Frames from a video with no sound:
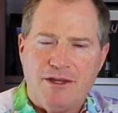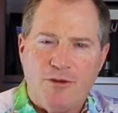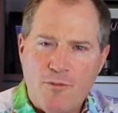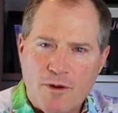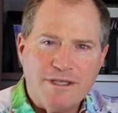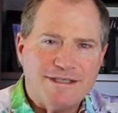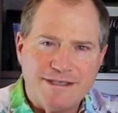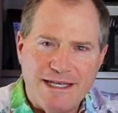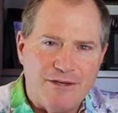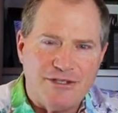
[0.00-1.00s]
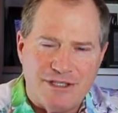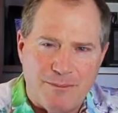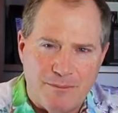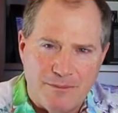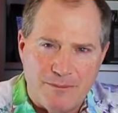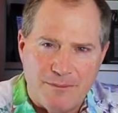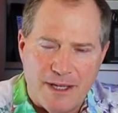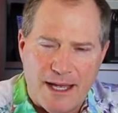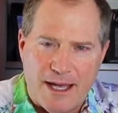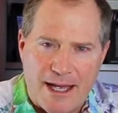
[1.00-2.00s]
The worst leadership
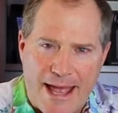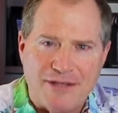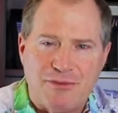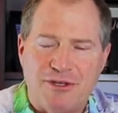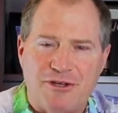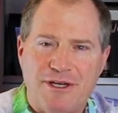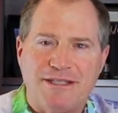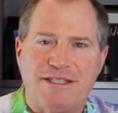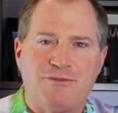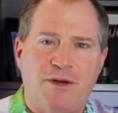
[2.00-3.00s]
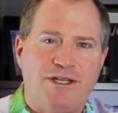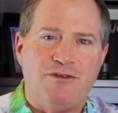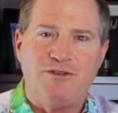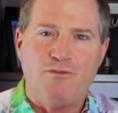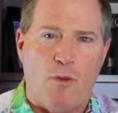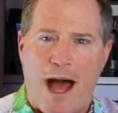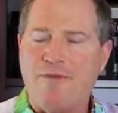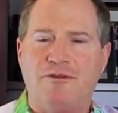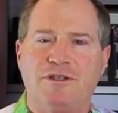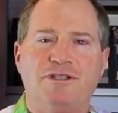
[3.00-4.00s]
attribute there is when you
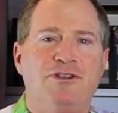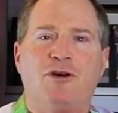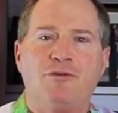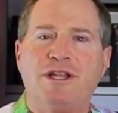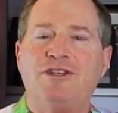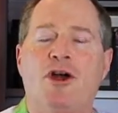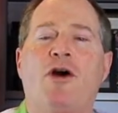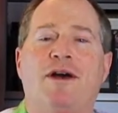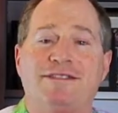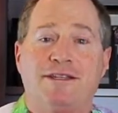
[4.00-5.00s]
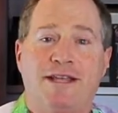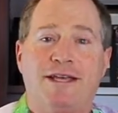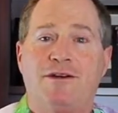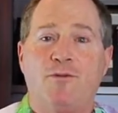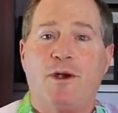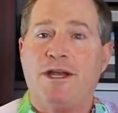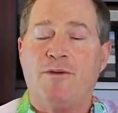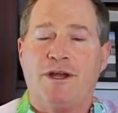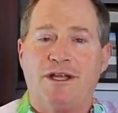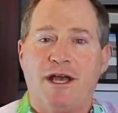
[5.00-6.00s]
waffle and you don't really know as the leader where do
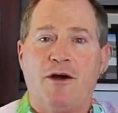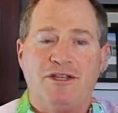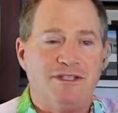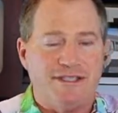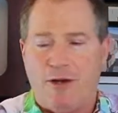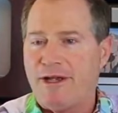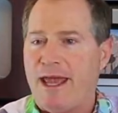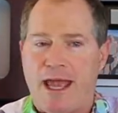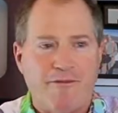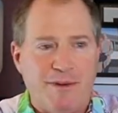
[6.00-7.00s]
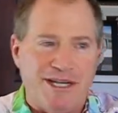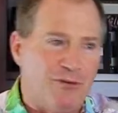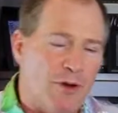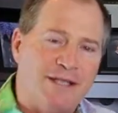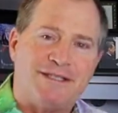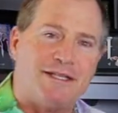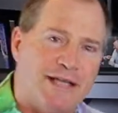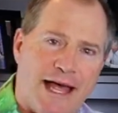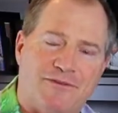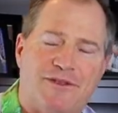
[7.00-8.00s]
you want to go, and you say, okay, everybody run to the
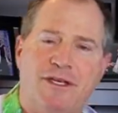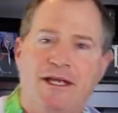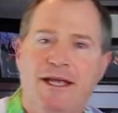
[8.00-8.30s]
left.